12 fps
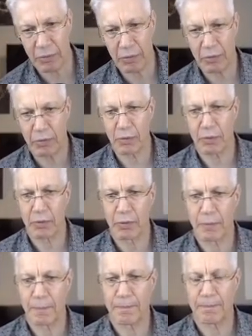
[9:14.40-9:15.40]

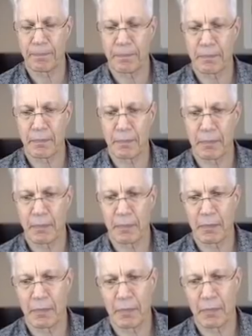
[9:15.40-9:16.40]

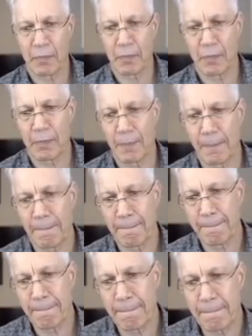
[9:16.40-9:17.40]

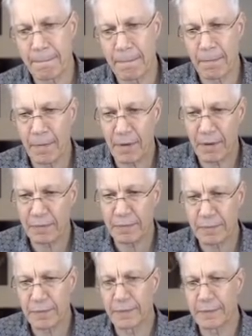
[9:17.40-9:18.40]

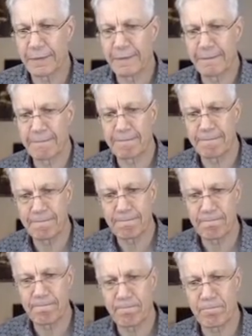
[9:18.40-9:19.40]

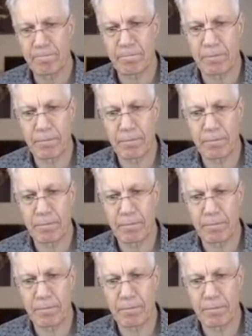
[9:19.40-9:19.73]
Nothing is said.